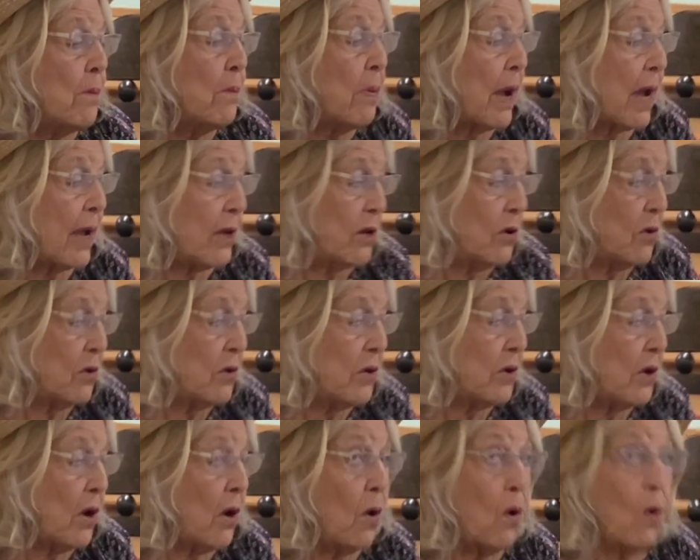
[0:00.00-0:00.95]
but you
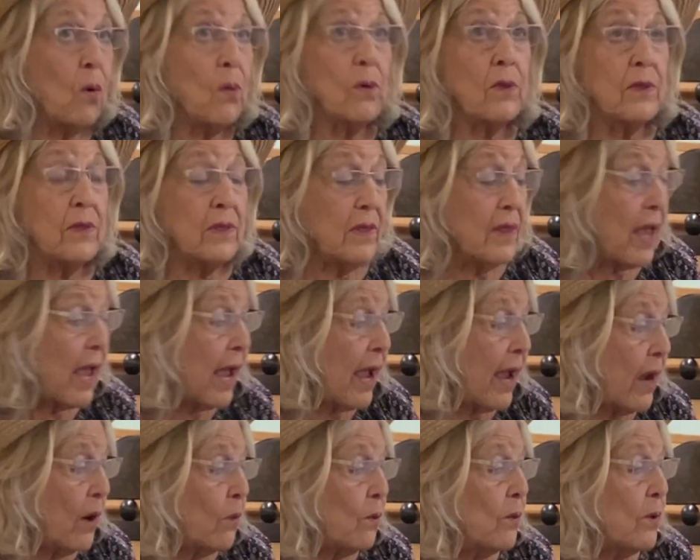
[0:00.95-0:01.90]
know
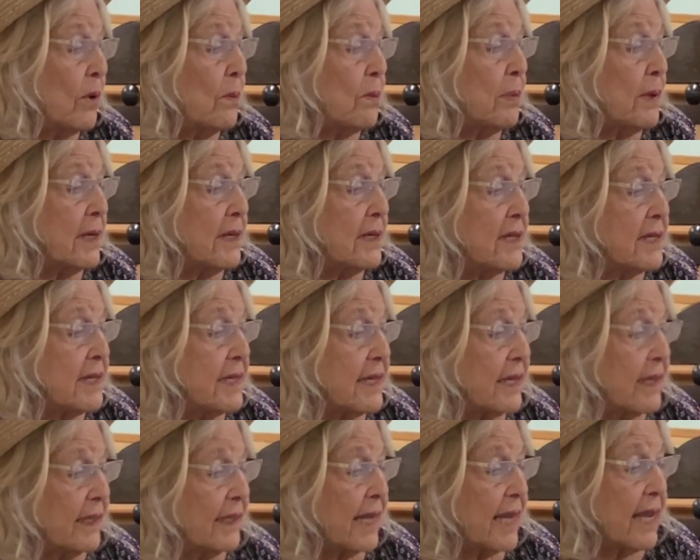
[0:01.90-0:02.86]
that would be
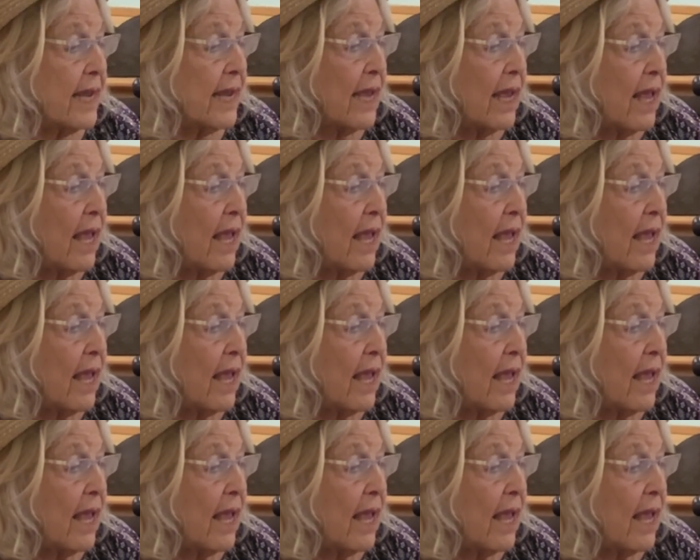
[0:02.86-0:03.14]
silly.